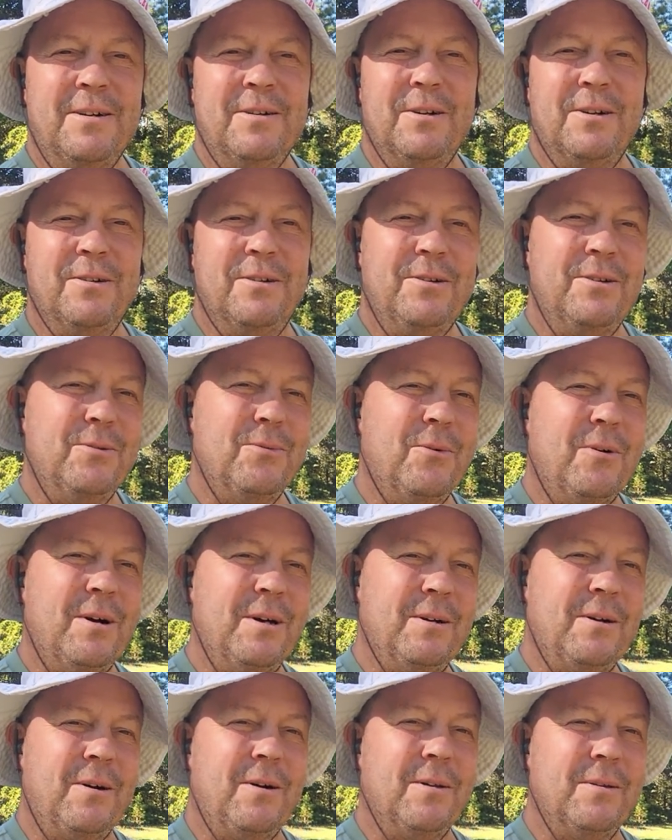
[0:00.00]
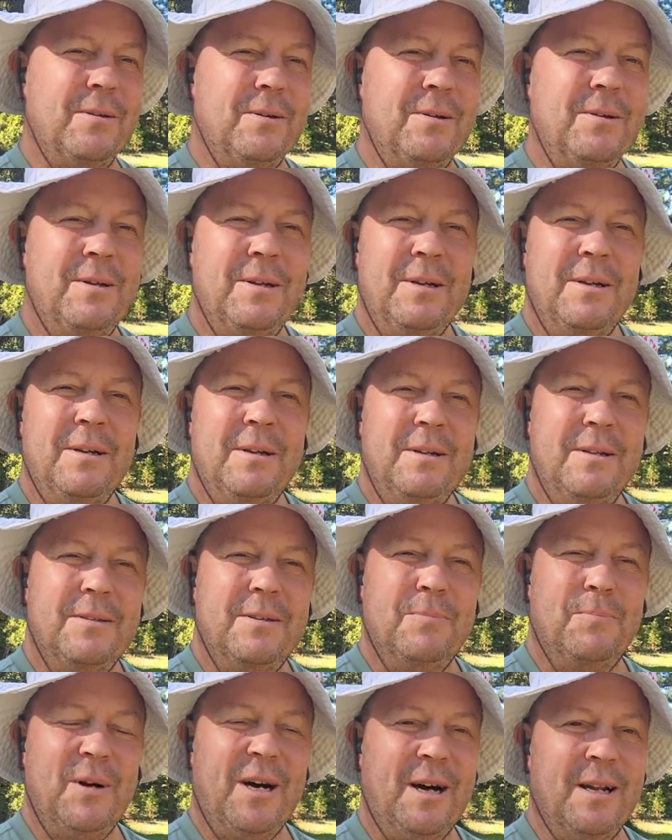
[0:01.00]
or you want all the
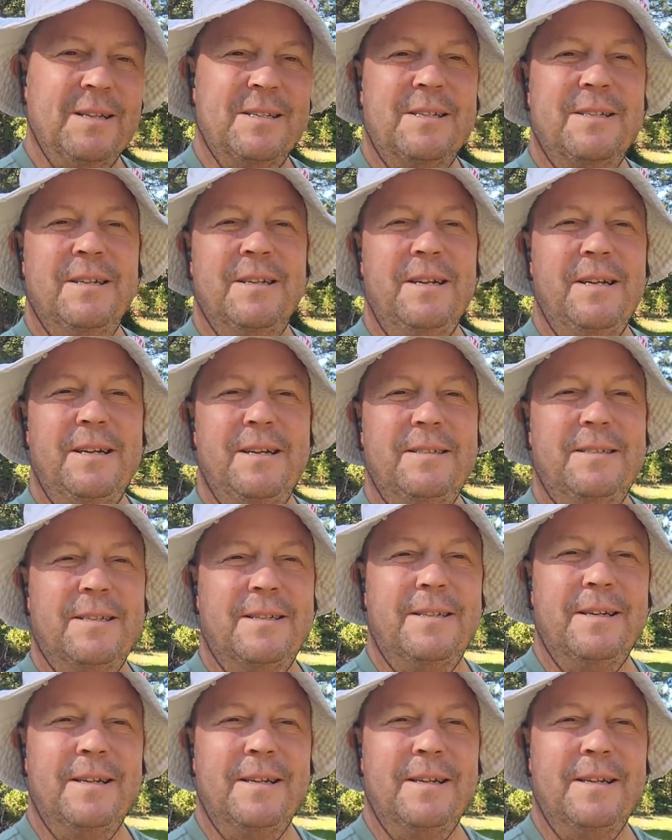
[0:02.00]
Palestinians